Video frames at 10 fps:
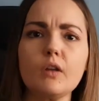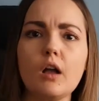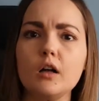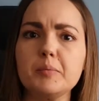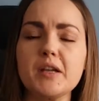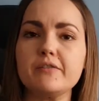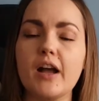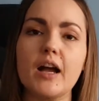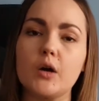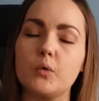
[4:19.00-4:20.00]
albeit for
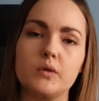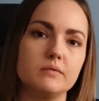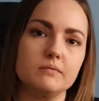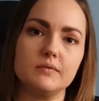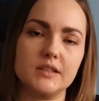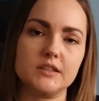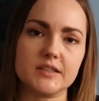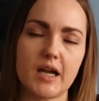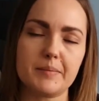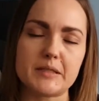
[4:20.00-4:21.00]
how little
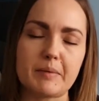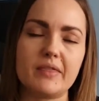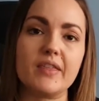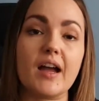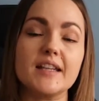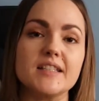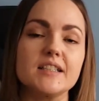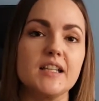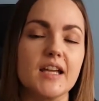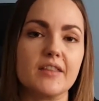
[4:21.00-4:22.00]
time they spent there, I did
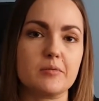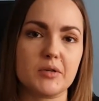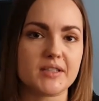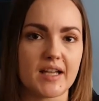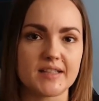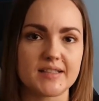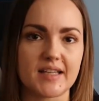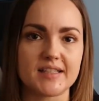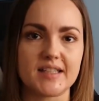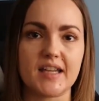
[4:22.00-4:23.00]
like the motel
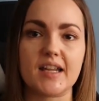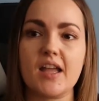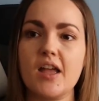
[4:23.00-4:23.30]
setting,